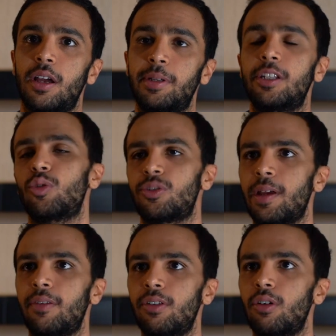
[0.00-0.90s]
mean, it was
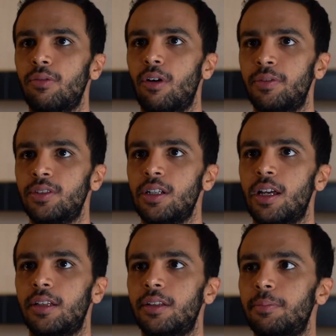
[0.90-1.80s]
painful, obviously,
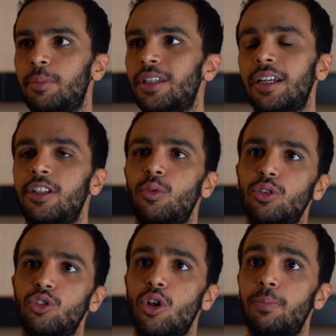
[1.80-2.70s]
but I didn't
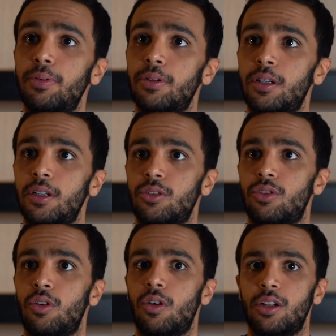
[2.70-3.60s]
want to stop,
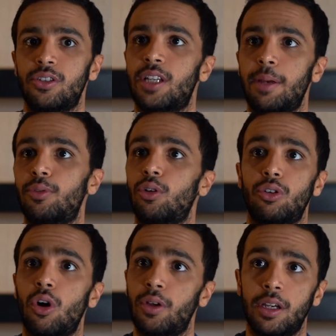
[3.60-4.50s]
so I just kept on
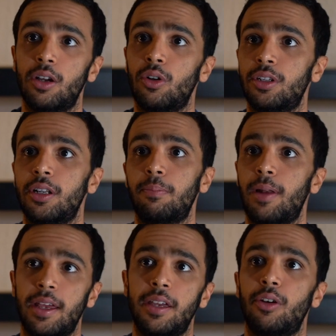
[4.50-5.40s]
going on and
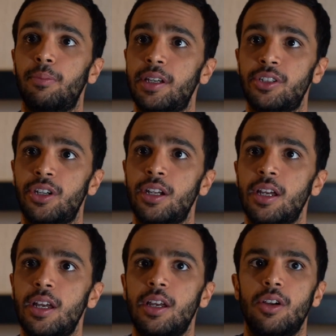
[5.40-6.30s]
playing on my injury,
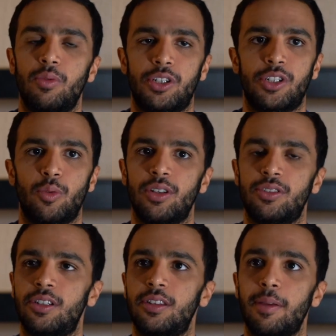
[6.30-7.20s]
which
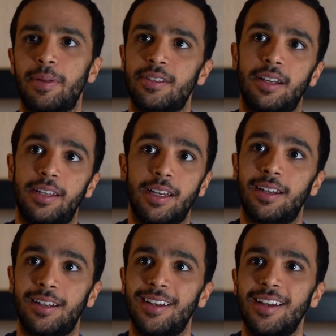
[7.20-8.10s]
wasn't the best idea.
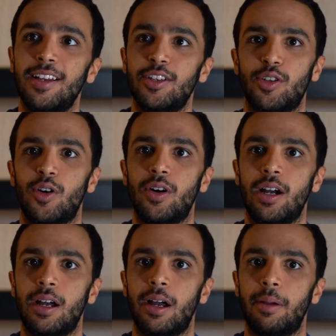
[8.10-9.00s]
So
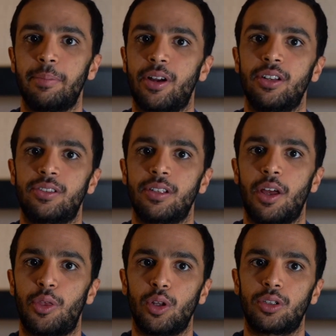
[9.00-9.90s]
because
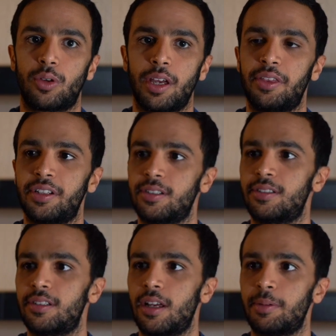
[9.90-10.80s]
I thought, okay, this
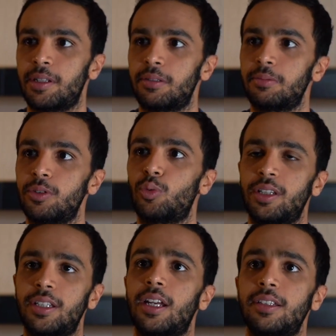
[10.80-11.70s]
is, I mean,
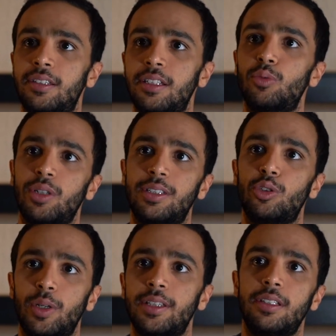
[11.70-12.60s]
2019,
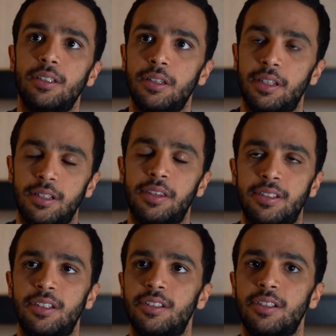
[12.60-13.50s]
2020,
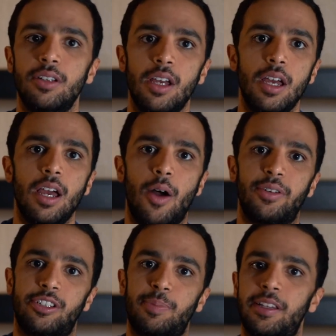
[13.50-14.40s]
this season, I
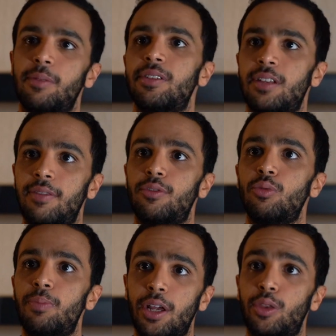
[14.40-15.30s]
was expecting myself to
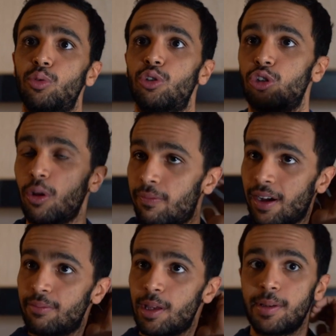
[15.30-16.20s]
break through to the top
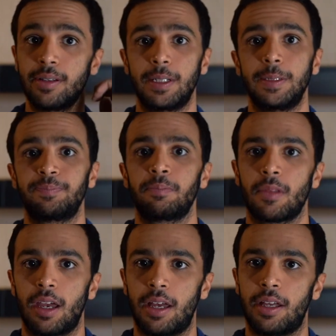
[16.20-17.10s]
five maybe,
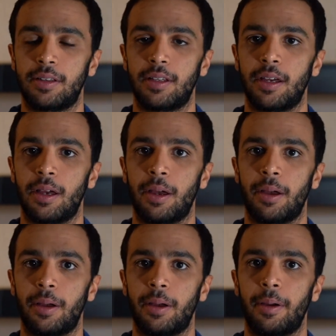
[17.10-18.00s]
and
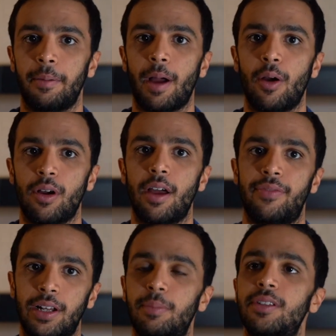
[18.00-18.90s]
I
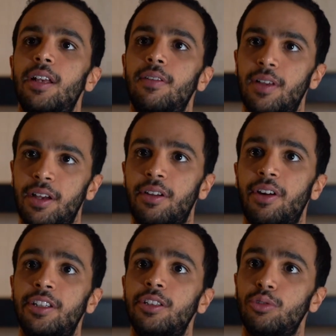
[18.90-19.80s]
felt myself like
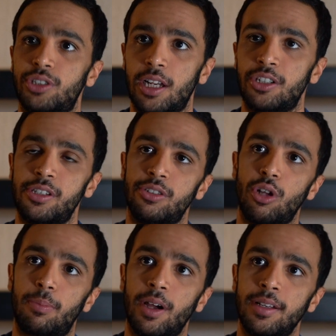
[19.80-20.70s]
ready to challenge these
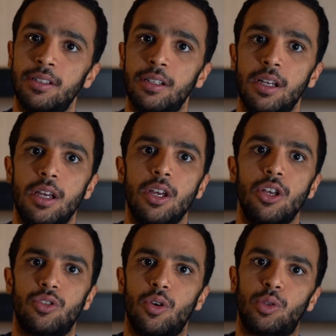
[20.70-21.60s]
top guys.
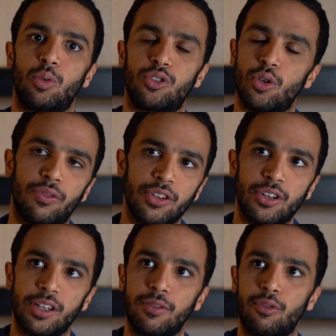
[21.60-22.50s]
So it was so
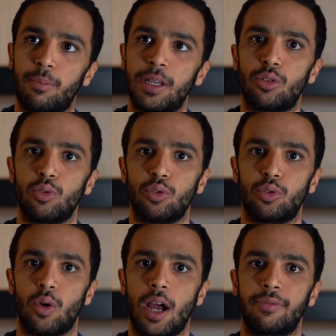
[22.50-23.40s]
frustrating for me to
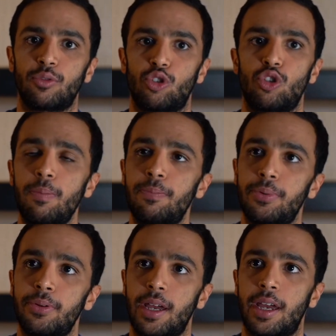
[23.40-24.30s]
have to stop,
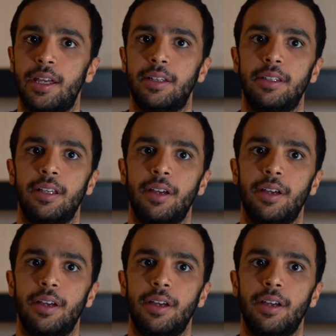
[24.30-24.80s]
and